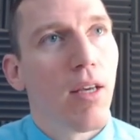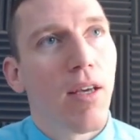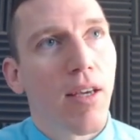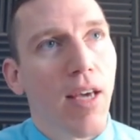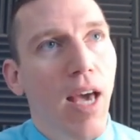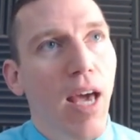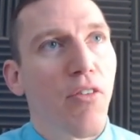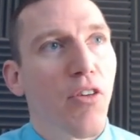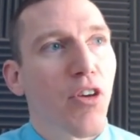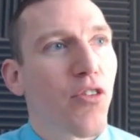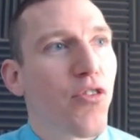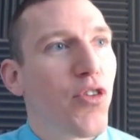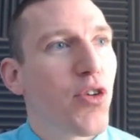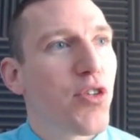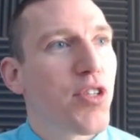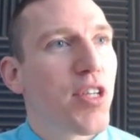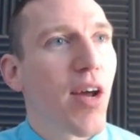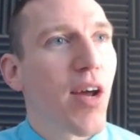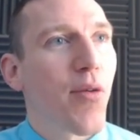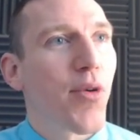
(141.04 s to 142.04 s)
kind of a
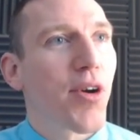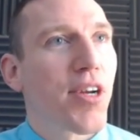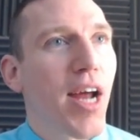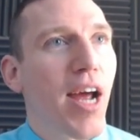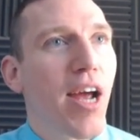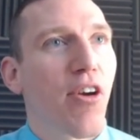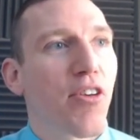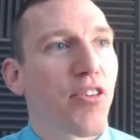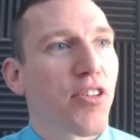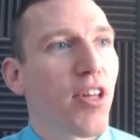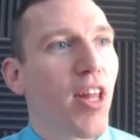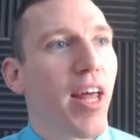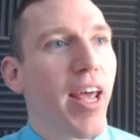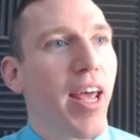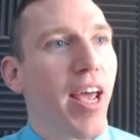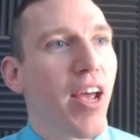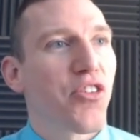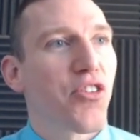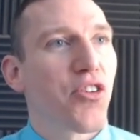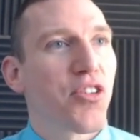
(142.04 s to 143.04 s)
confusing network diagram. There's a lot of
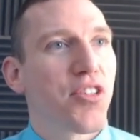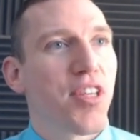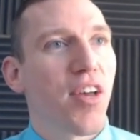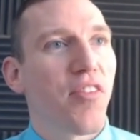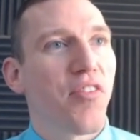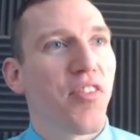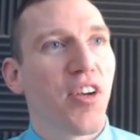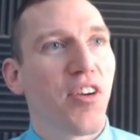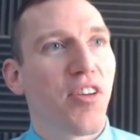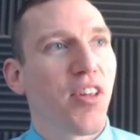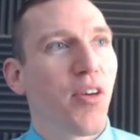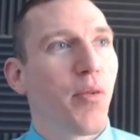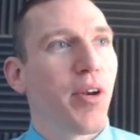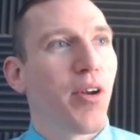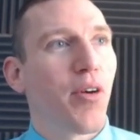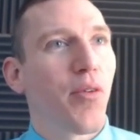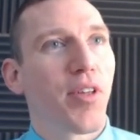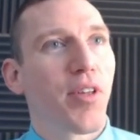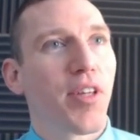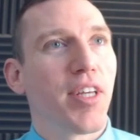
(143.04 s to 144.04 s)
extra stuff here that we
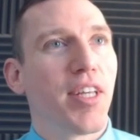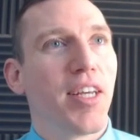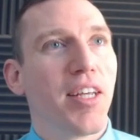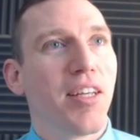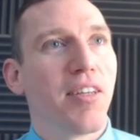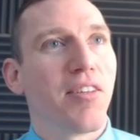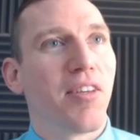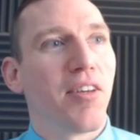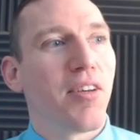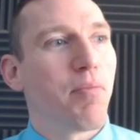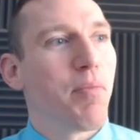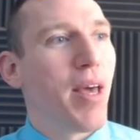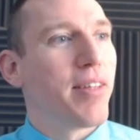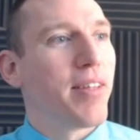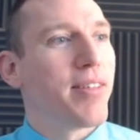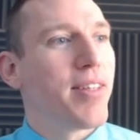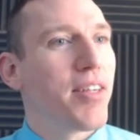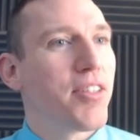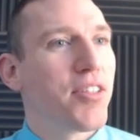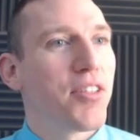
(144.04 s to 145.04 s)
don't really need to pay
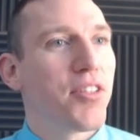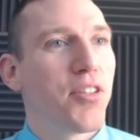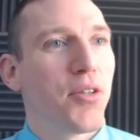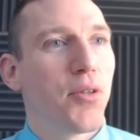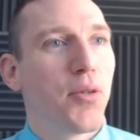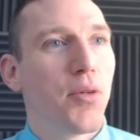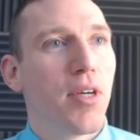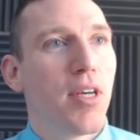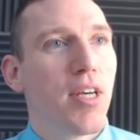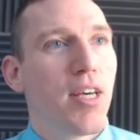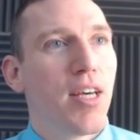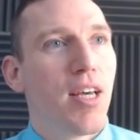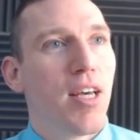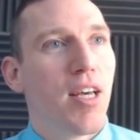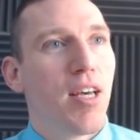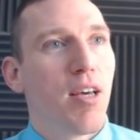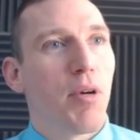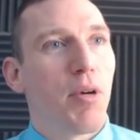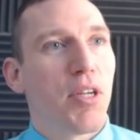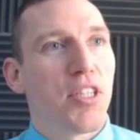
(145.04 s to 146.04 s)
attention to.
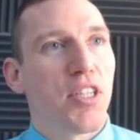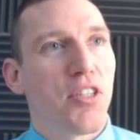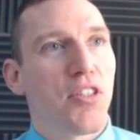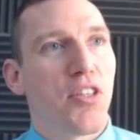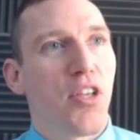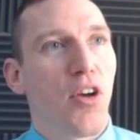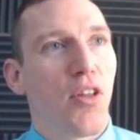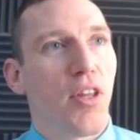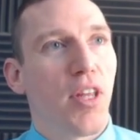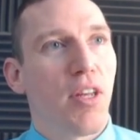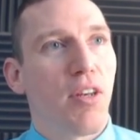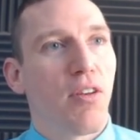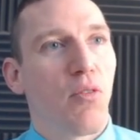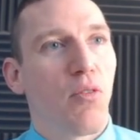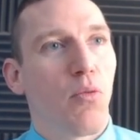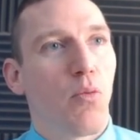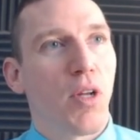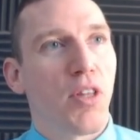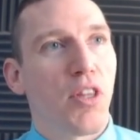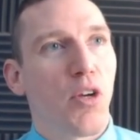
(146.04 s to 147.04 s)
But just know that
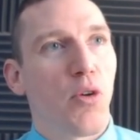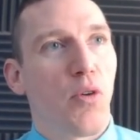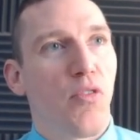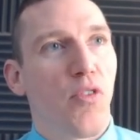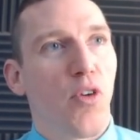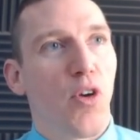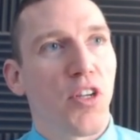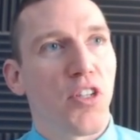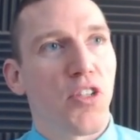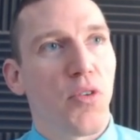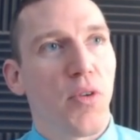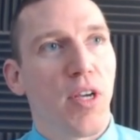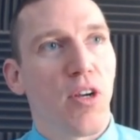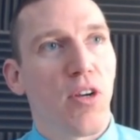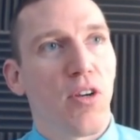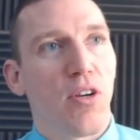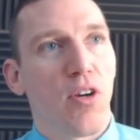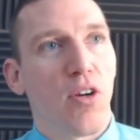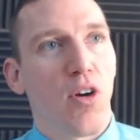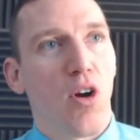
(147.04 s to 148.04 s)
what they're referring to
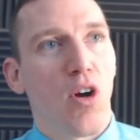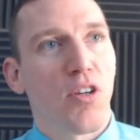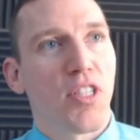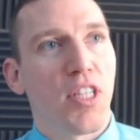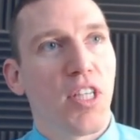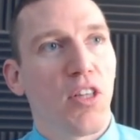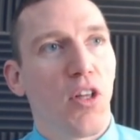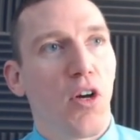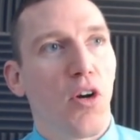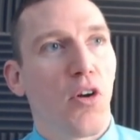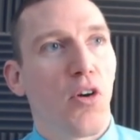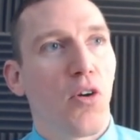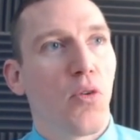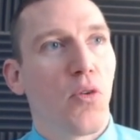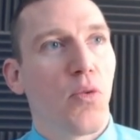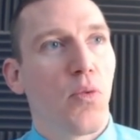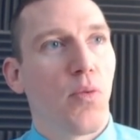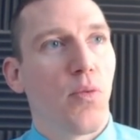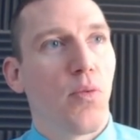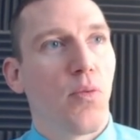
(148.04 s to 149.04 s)
here, RT
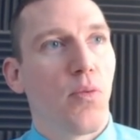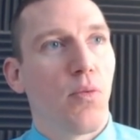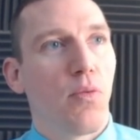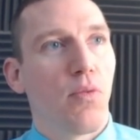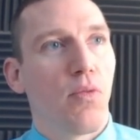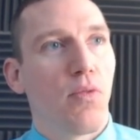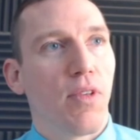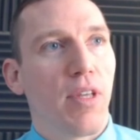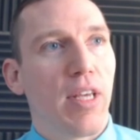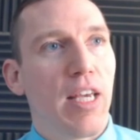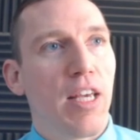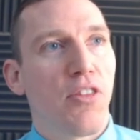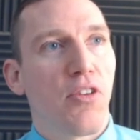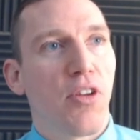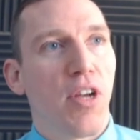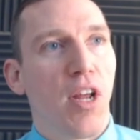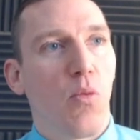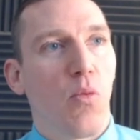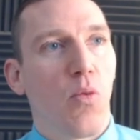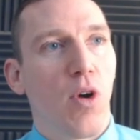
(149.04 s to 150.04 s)
local,
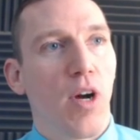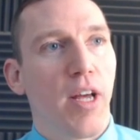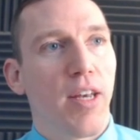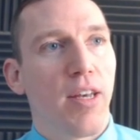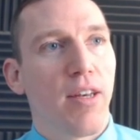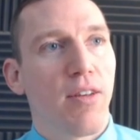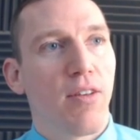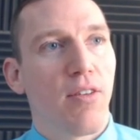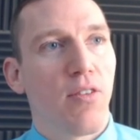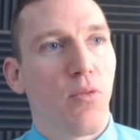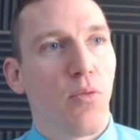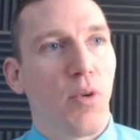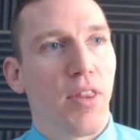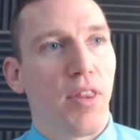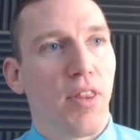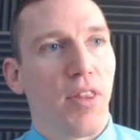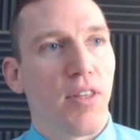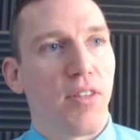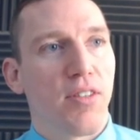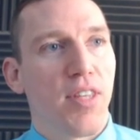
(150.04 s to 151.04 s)
Ethernet 1 with
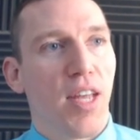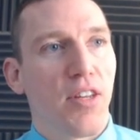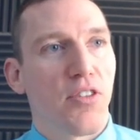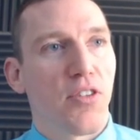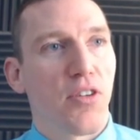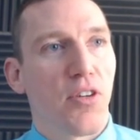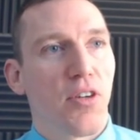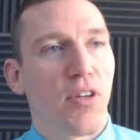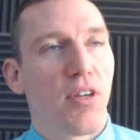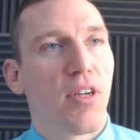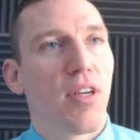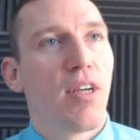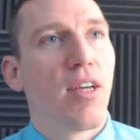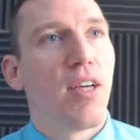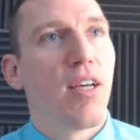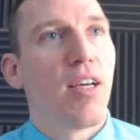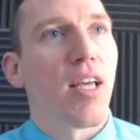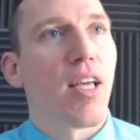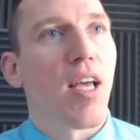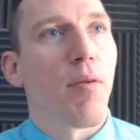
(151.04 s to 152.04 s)
the sensor
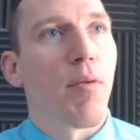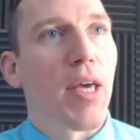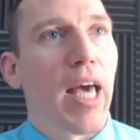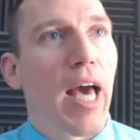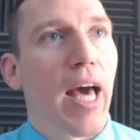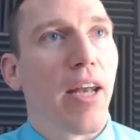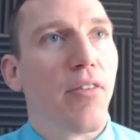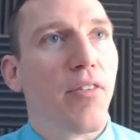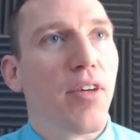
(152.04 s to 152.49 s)
coming out of